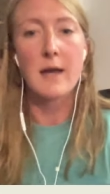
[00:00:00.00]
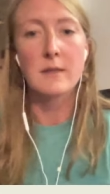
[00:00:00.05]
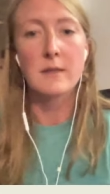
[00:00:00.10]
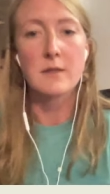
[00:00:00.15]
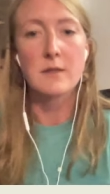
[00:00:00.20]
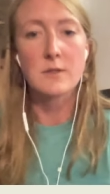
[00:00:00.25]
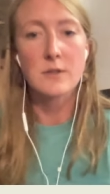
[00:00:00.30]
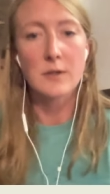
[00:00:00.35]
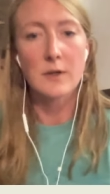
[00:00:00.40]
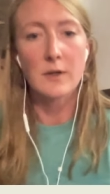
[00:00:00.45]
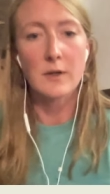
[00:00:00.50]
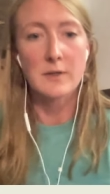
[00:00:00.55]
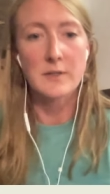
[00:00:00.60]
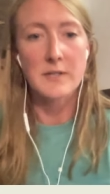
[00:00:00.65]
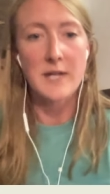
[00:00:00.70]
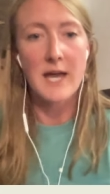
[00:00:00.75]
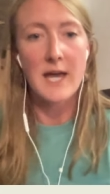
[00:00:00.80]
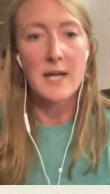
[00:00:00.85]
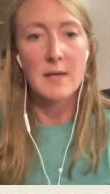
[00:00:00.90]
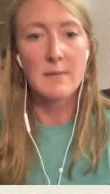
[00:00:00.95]
the two girls ahead
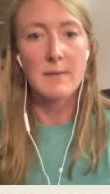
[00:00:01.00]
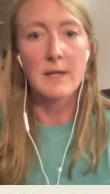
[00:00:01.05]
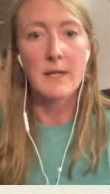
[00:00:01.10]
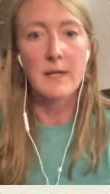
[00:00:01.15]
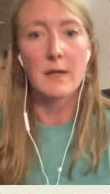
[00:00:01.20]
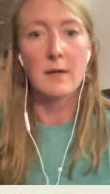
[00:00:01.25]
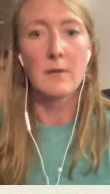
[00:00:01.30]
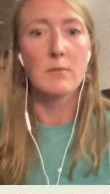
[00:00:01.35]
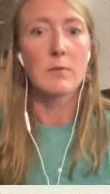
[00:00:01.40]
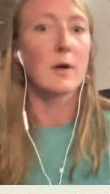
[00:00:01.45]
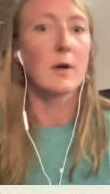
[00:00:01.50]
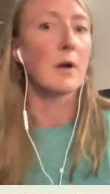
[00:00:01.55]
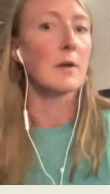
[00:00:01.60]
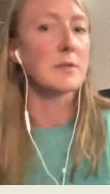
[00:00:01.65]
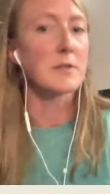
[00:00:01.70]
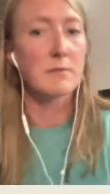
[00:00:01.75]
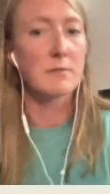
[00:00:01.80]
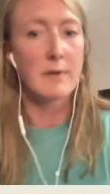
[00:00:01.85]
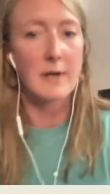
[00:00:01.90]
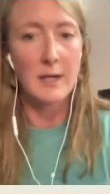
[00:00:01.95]
of me were also
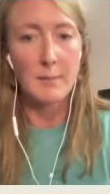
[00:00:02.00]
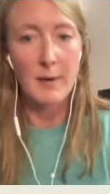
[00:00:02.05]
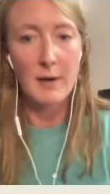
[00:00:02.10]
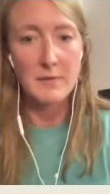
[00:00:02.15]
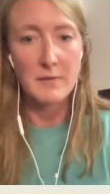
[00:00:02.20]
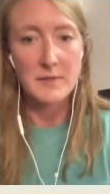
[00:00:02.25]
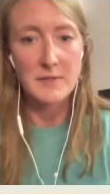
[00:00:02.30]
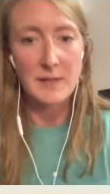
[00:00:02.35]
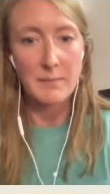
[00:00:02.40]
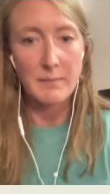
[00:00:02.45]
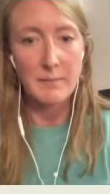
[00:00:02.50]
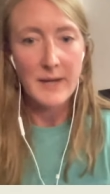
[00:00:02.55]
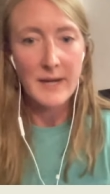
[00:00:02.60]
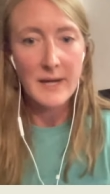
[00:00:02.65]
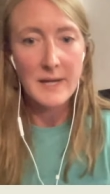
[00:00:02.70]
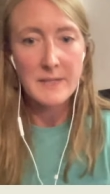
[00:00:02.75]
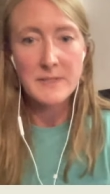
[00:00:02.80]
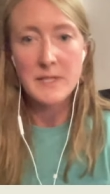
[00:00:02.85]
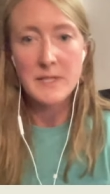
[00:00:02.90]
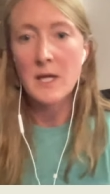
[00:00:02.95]
running about the same
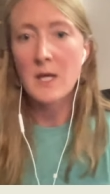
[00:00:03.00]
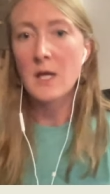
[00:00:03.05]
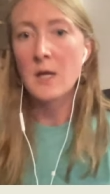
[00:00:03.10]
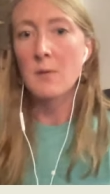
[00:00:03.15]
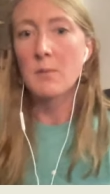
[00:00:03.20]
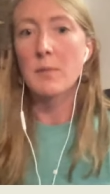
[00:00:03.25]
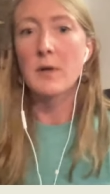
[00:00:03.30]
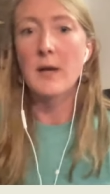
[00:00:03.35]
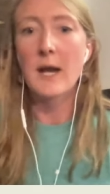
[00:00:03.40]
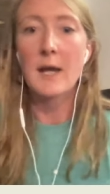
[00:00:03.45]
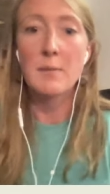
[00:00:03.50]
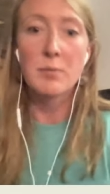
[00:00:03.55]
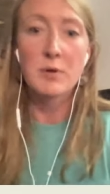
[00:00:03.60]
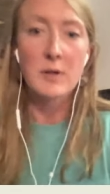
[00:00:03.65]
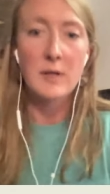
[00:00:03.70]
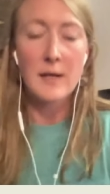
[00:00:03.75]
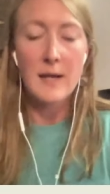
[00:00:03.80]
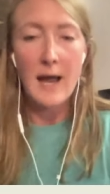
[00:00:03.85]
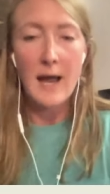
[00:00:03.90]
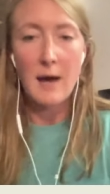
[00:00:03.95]
pace, but I'd put
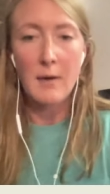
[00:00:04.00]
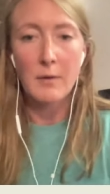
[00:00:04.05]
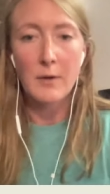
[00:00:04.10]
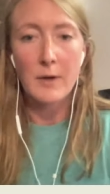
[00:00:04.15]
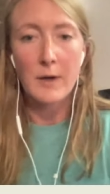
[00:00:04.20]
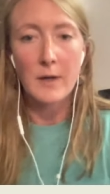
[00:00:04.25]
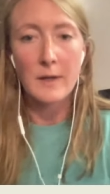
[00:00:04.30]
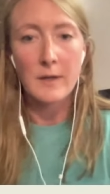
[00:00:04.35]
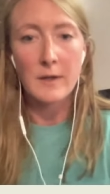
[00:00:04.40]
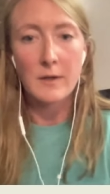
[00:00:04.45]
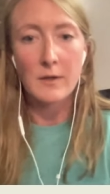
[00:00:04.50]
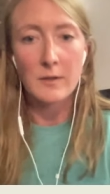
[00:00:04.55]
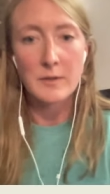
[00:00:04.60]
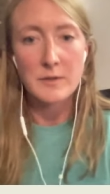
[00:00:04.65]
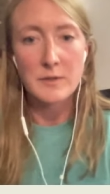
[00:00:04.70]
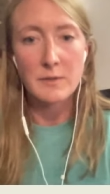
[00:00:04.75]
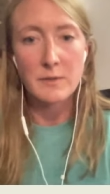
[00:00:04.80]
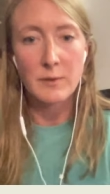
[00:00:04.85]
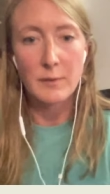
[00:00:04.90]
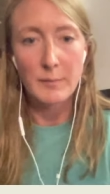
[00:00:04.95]
an hour on the
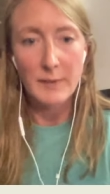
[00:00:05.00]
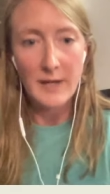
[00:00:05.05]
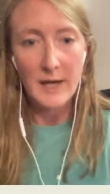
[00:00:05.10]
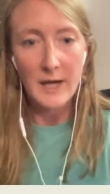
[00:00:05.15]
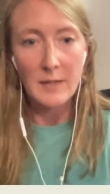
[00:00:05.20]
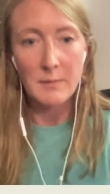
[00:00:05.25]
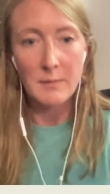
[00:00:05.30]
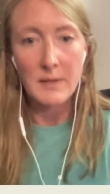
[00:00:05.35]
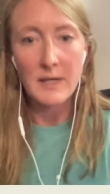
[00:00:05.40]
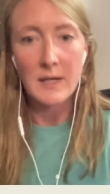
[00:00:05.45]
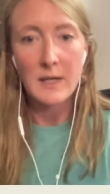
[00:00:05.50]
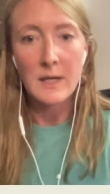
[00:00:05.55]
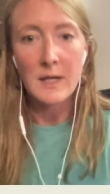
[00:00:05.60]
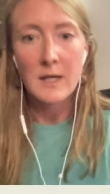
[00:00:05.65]
girls who were behind me.